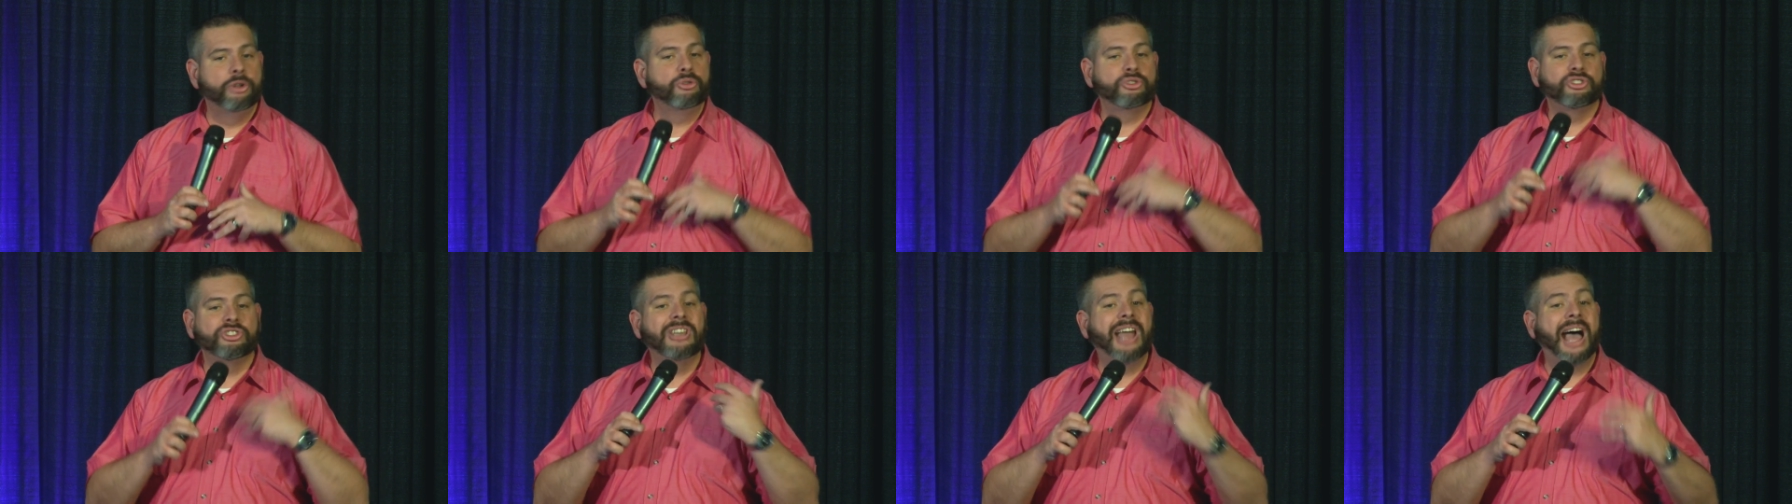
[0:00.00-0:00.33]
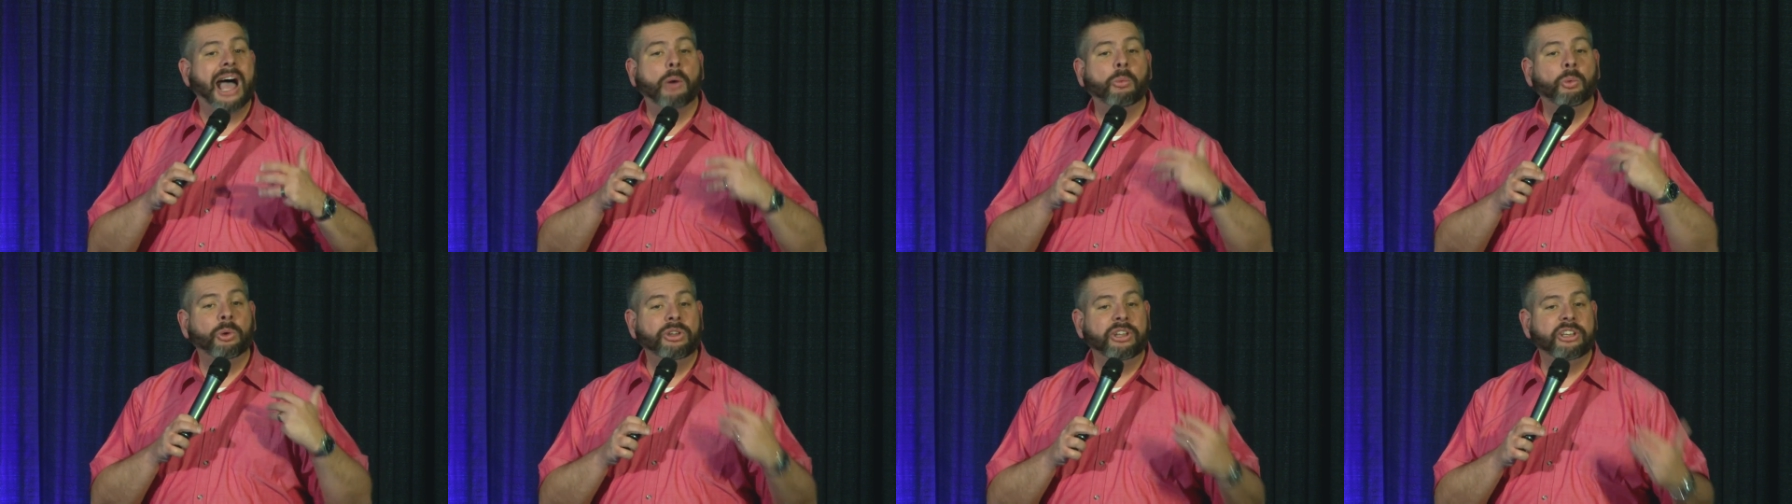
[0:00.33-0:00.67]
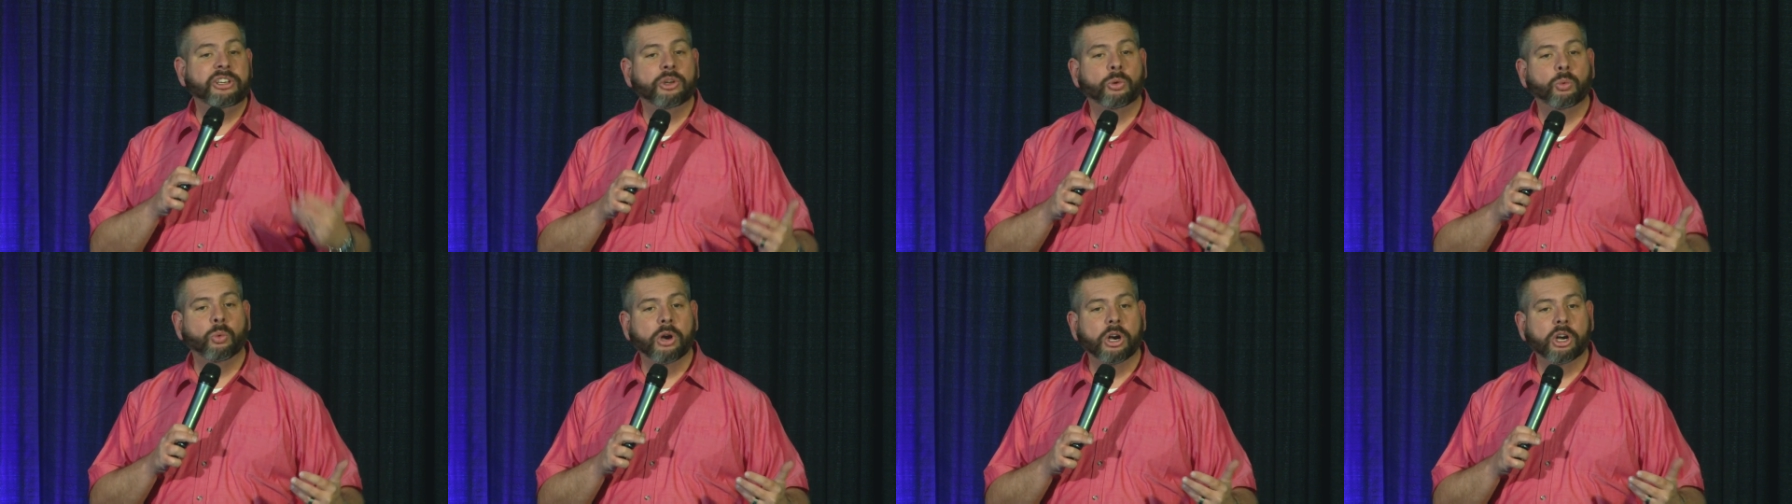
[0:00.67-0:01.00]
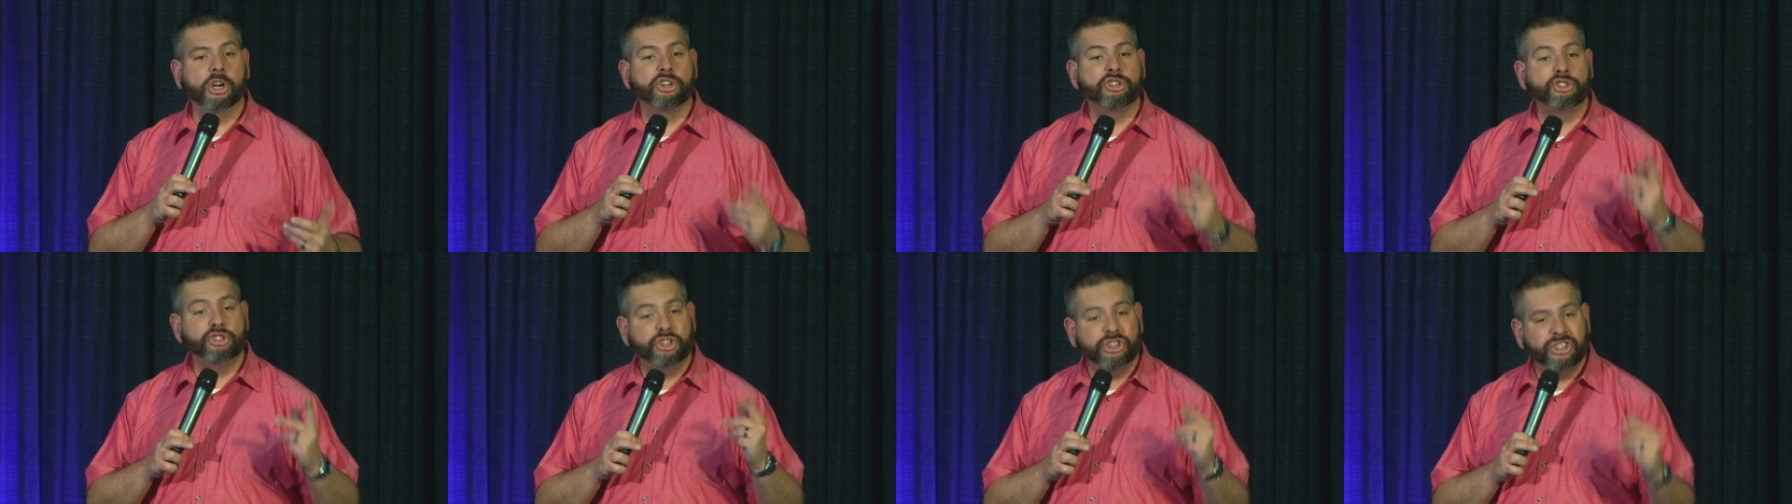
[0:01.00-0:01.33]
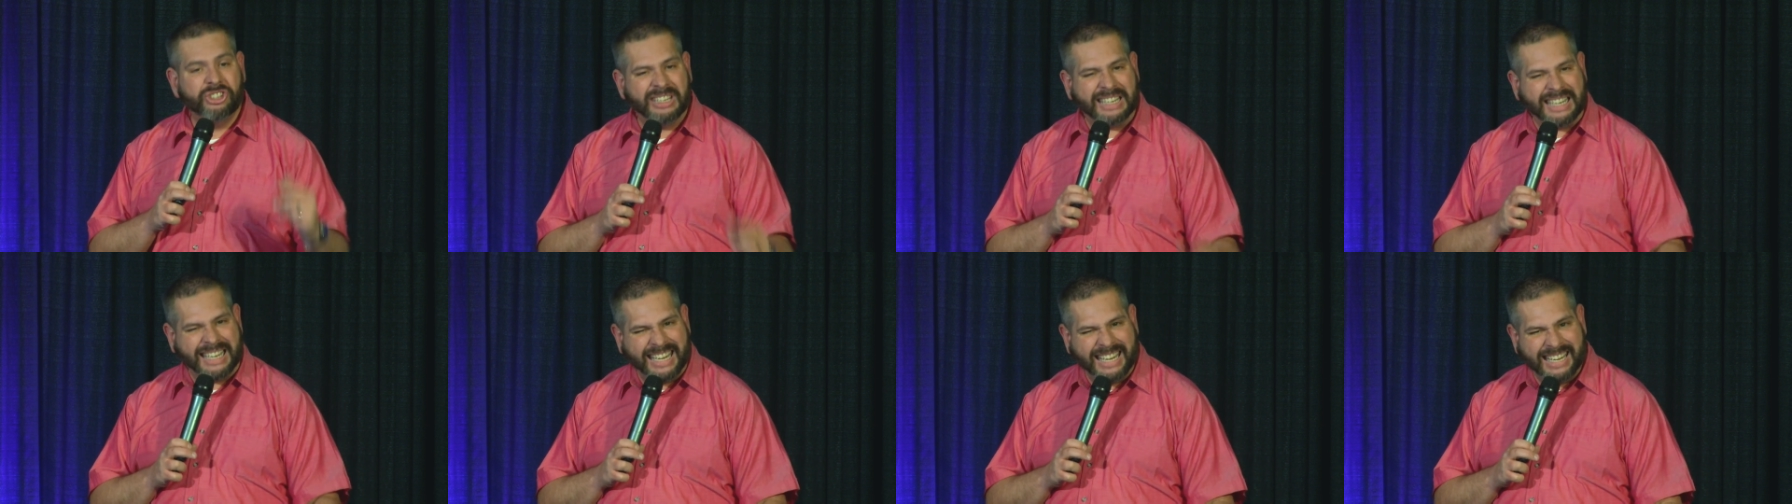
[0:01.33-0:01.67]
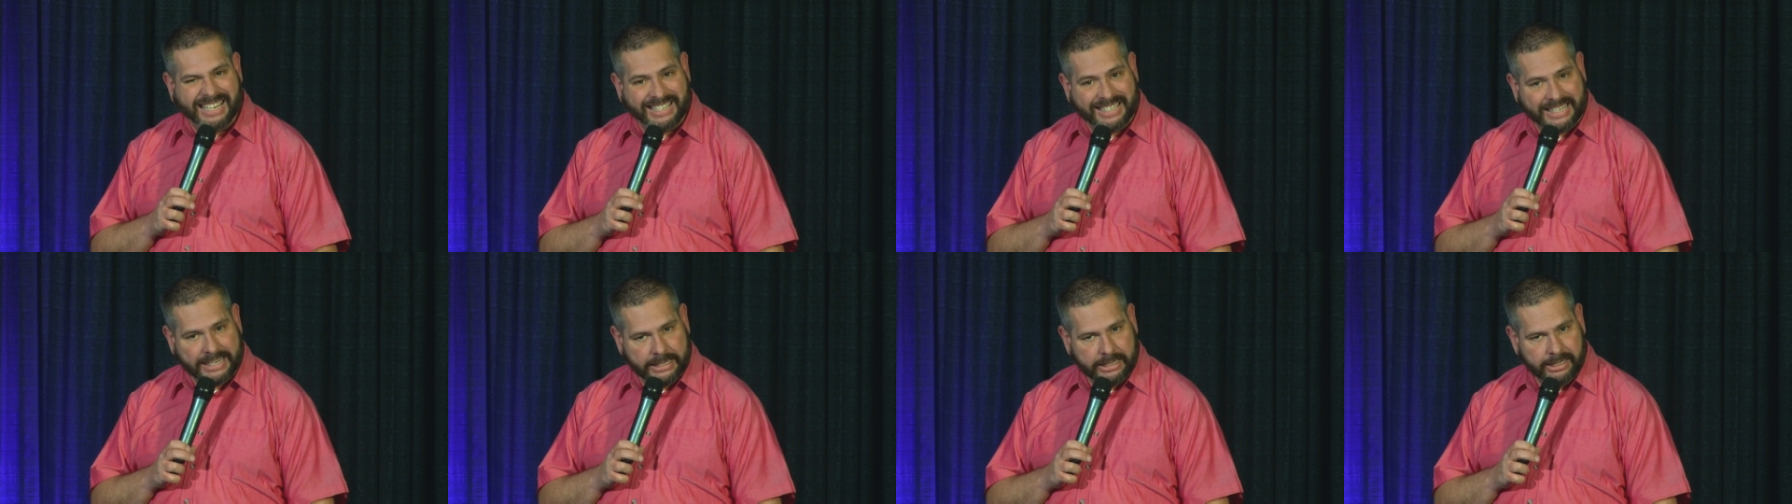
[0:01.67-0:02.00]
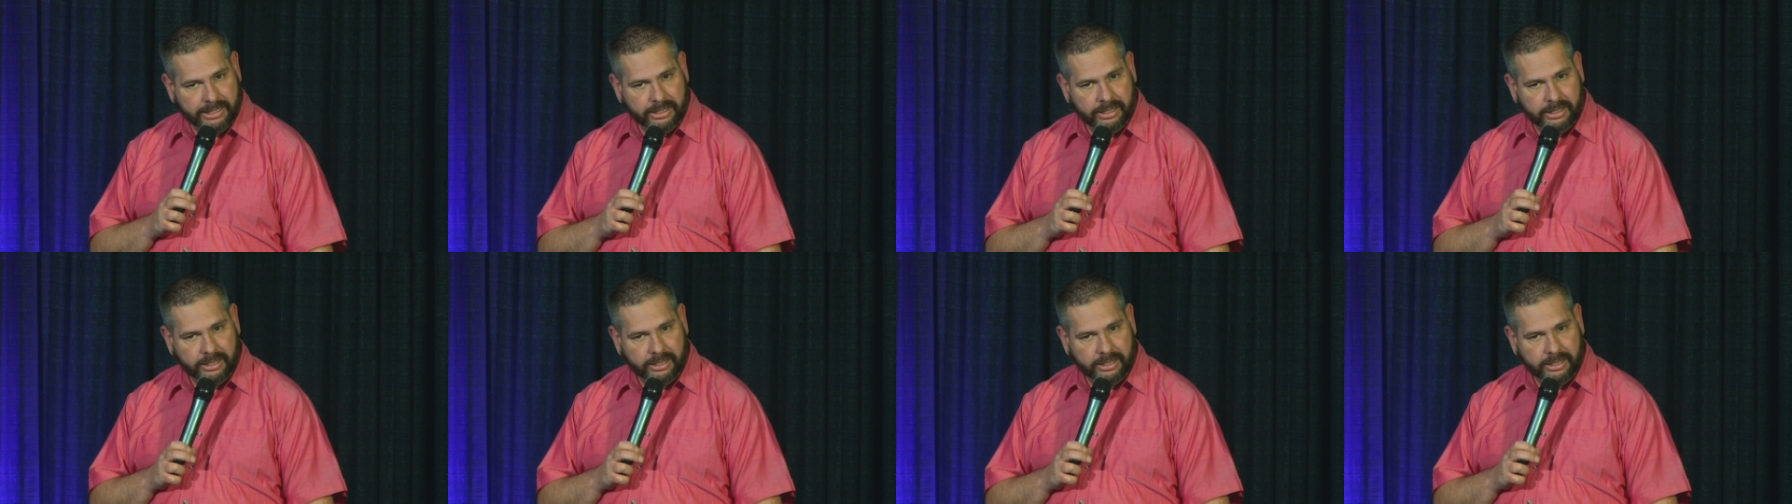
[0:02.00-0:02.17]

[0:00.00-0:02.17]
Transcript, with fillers: who's not willing to work shouldn't eat.